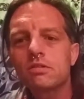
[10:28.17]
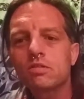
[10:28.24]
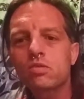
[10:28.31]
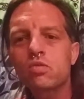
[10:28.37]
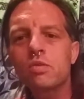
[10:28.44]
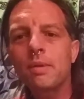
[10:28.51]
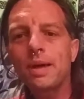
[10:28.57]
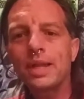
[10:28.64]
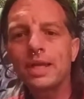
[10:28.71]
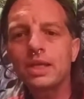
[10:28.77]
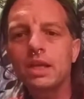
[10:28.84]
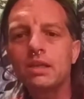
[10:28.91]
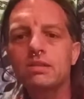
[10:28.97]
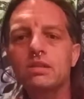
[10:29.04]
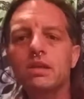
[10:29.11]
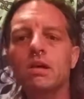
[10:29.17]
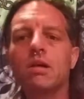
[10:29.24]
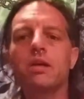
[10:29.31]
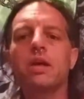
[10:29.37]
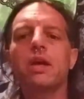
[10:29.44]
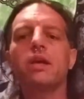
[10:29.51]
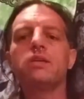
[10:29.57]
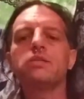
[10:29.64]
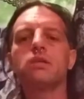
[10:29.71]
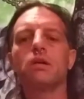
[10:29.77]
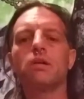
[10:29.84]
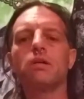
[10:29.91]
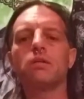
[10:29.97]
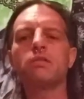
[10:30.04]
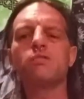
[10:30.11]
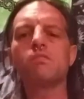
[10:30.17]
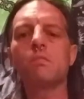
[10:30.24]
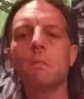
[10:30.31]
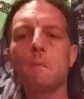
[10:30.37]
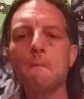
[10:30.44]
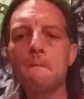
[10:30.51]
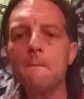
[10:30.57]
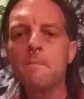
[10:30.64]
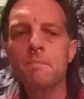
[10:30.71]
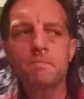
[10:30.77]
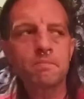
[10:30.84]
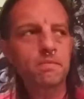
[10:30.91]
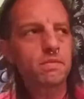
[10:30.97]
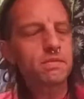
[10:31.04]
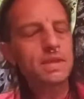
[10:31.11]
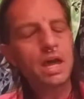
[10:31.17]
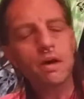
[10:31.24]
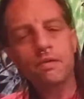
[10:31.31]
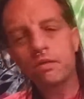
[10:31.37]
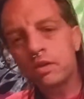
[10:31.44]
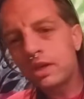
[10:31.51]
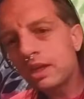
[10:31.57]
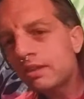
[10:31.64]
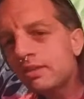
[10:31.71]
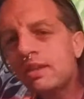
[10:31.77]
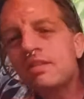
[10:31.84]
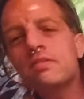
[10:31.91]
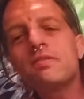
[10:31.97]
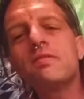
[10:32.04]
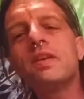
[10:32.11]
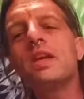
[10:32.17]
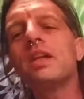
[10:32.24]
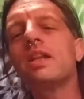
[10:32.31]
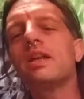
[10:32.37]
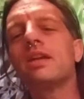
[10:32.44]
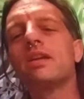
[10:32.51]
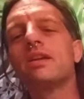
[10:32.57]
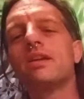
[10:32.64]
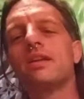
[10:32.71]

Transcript: Kulamaraki said, okay, so now you get this feeling.